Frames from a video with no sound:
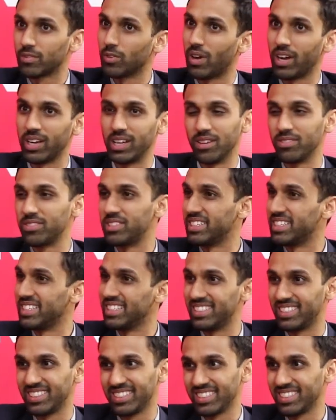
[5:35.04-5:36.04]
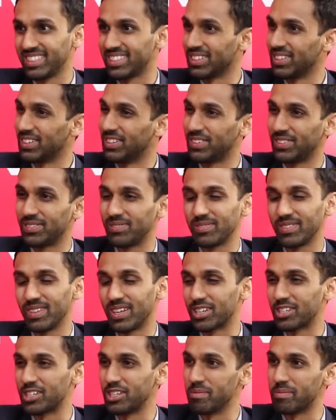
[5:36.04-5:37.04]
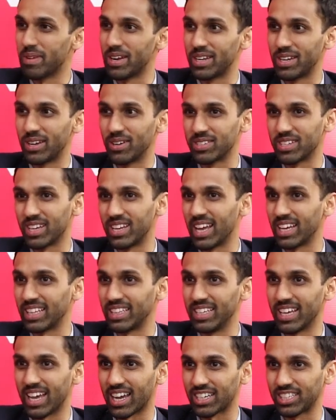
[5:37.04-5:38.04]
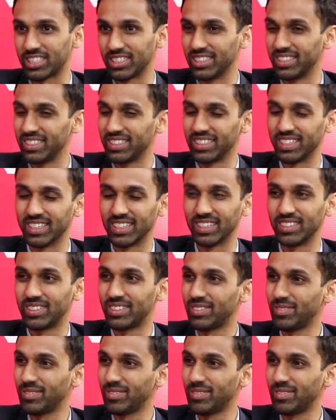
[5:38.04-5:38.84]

No, I love cities. So luxury penthouse. I like the action. Yeah.